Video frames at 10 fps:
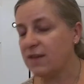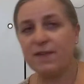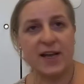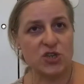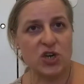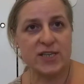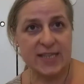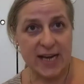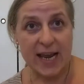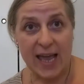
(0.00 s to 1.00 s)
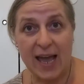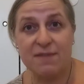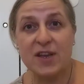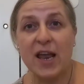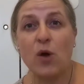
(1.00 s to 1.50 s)
the flashcards that I
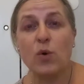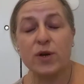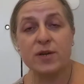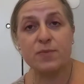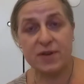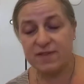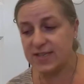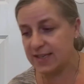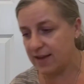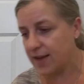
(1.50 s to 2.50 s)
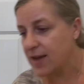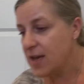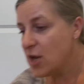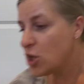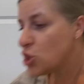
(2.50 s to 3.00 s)
have that I ordered previously.
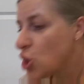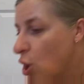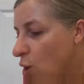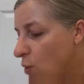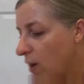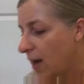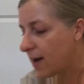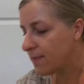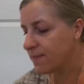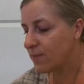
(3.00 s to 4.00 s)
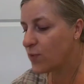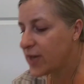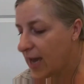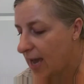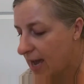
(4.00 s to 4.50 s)
So
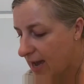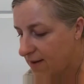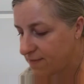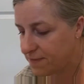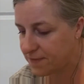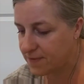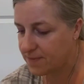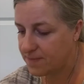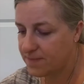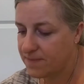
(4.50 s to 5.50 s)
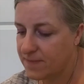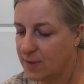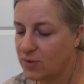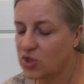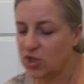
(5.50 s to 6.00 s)
we have,
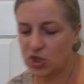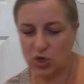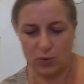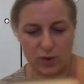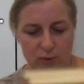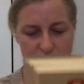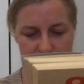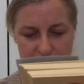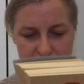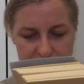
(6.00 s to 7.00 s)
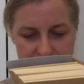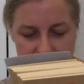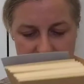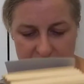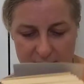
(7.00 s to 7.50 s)
let me just show you.
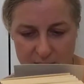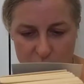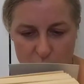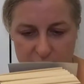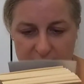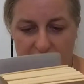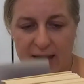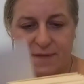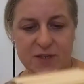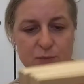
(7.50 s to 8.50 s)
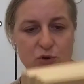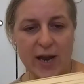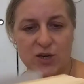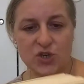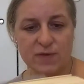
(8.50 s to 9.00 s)
We have
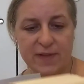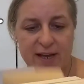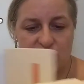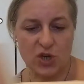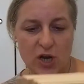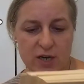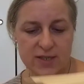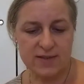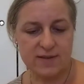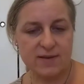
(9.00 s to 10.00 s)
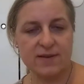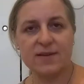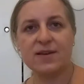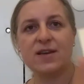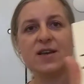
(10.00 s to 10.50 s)
subtraction flashcards.
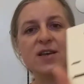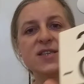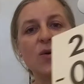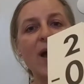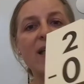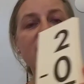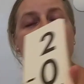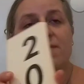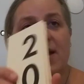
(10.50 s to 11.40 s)
So I love